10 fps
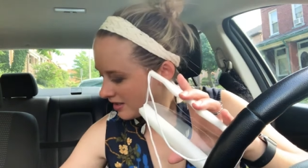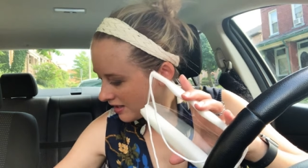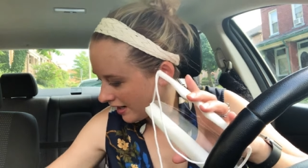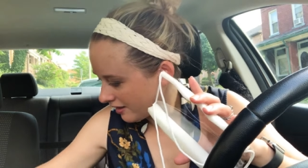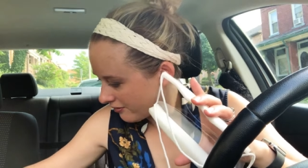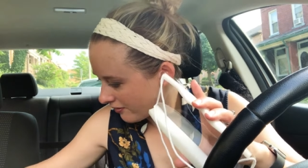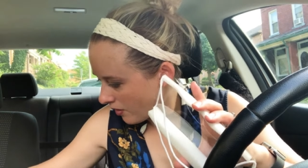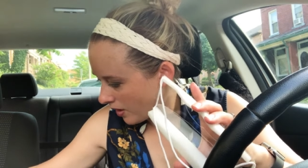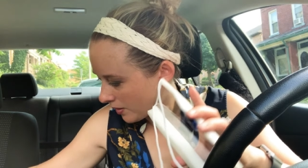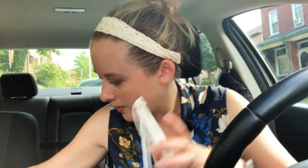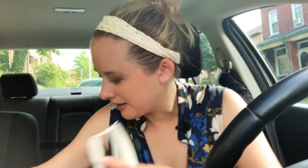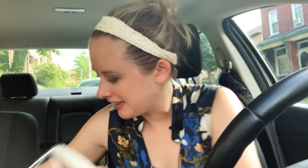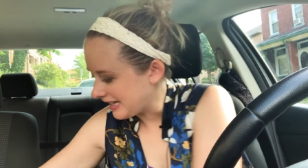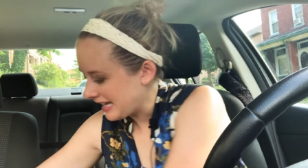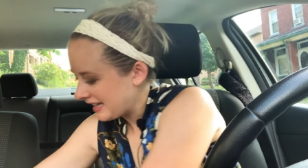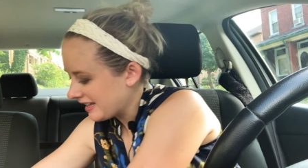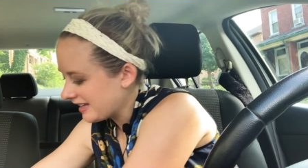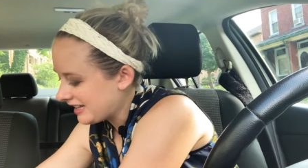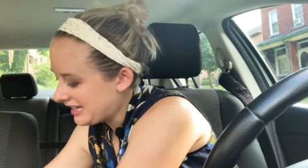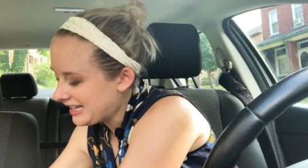kind of awkwardly
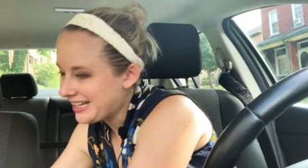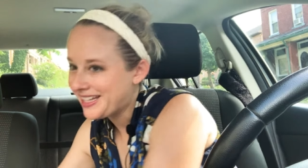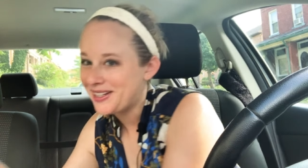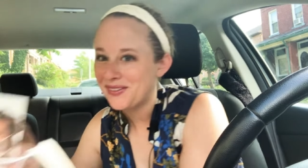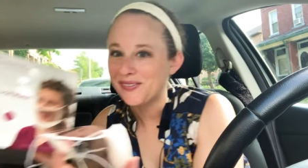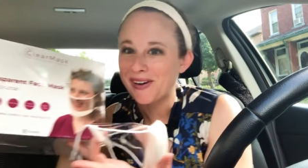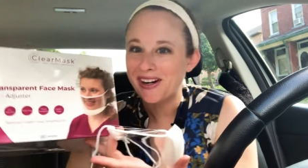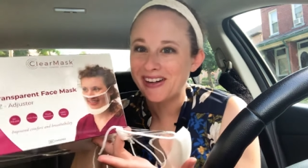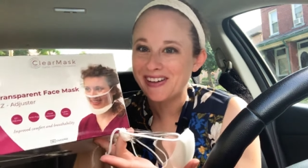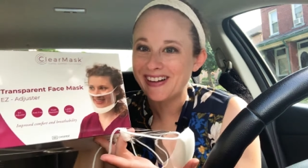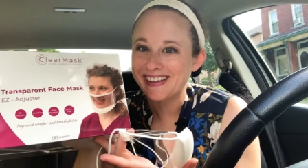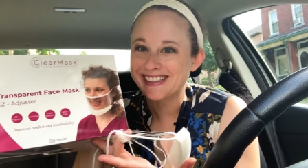right under your